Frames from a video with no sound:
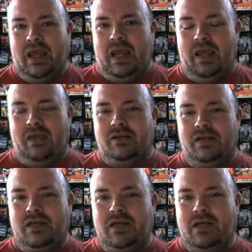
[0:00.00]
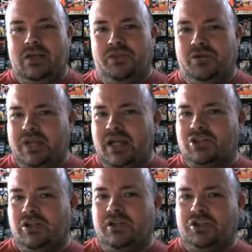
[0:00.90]
And there's
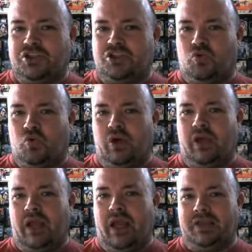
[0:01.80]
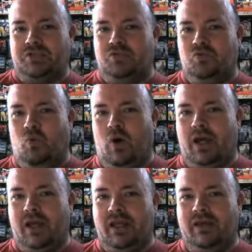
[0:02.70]
actually a story as to
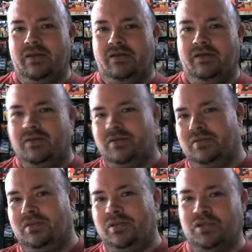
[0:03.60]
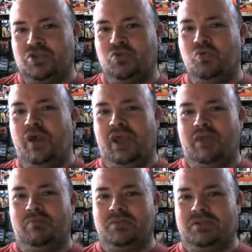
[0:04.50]
why these two
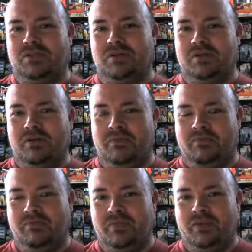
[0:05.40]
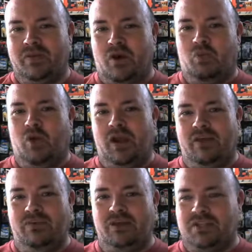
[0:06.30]
games
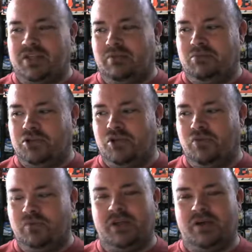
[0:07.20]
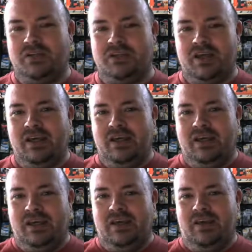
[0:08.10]
arrive in the same show, because,
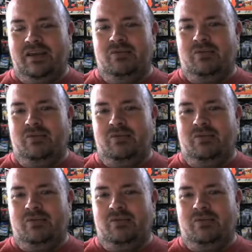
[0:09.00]
you know,